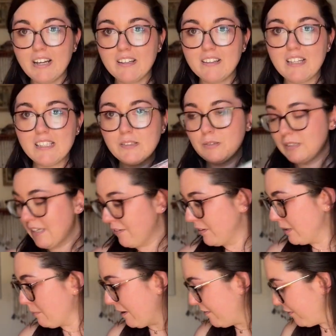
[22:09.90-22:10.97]
this was
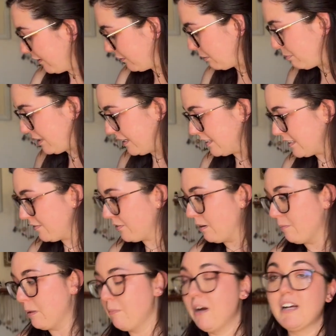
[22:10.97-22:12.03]
definitely my favorite piece from
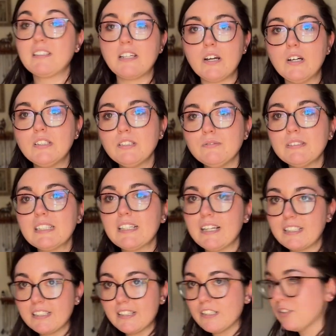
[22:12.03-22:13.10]
the box. I also really
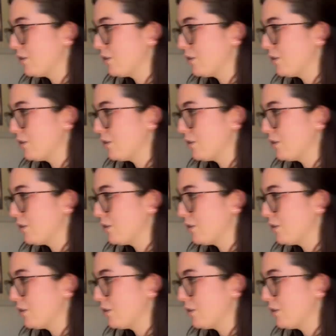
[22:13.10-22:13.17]
liked this